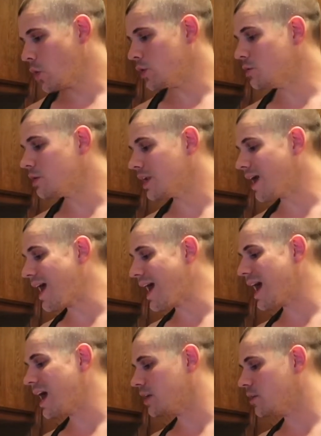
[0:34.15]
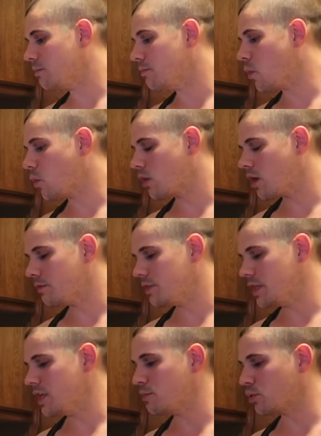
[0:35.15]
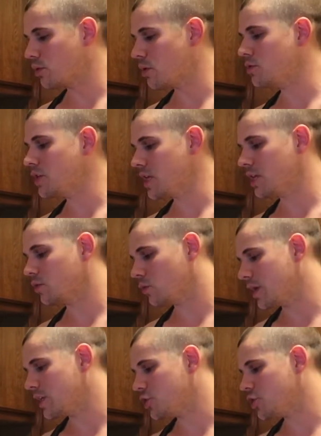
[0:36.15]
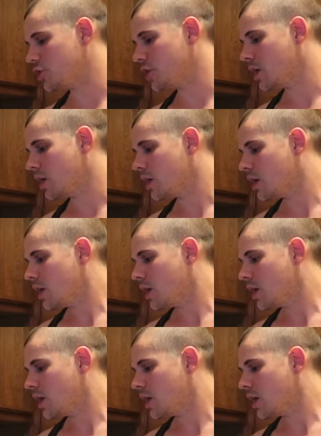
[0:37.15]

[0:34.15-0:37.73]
or you can add more of the protein-rich